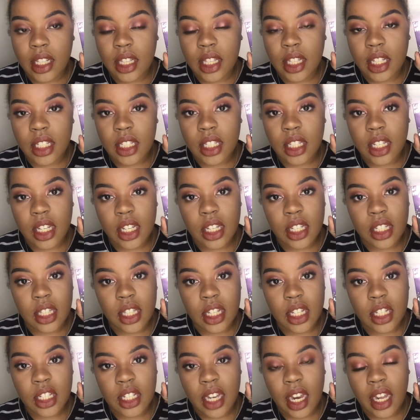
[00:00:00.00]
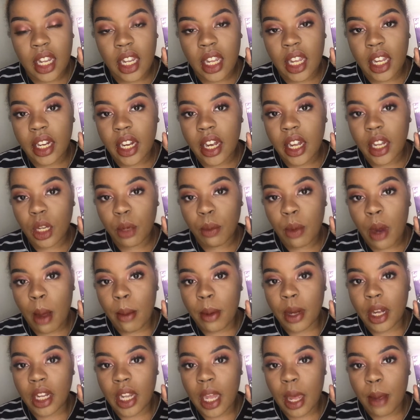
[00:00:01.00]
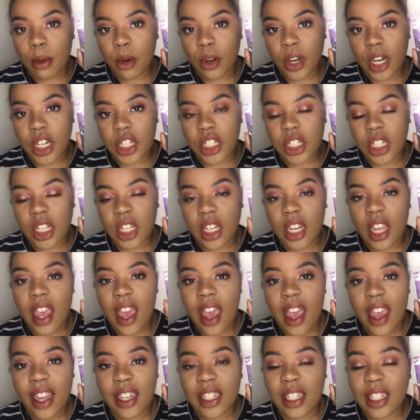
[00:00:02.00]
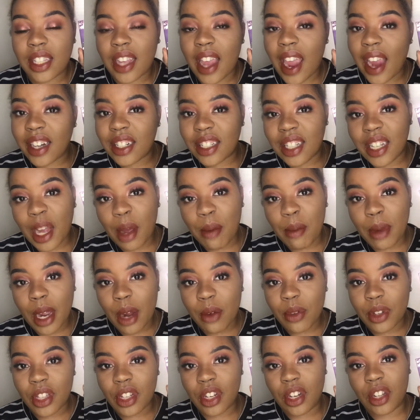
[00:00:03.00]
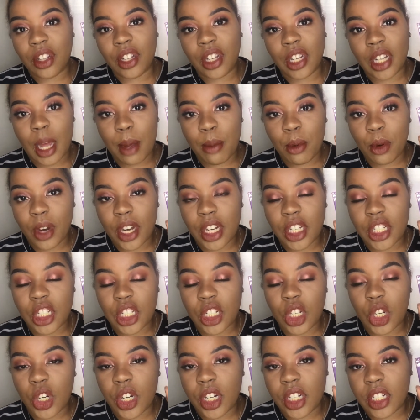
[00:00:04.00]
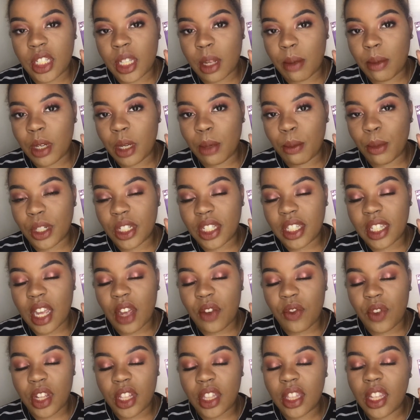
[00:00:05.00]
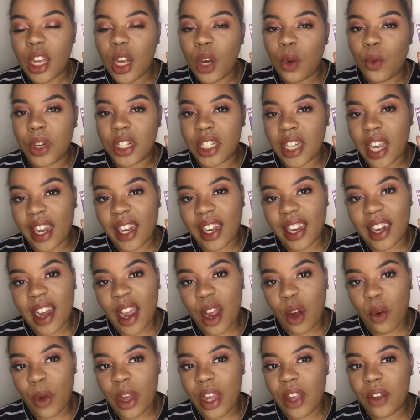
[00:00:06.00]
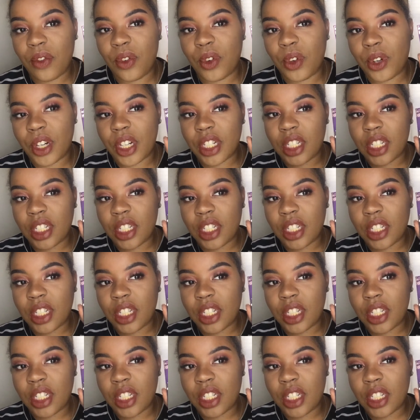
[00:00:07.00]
This is the Shayla and ColourPop collaboration, and she's actually coming out with another collaboration on September 7th, which I cannot wait for.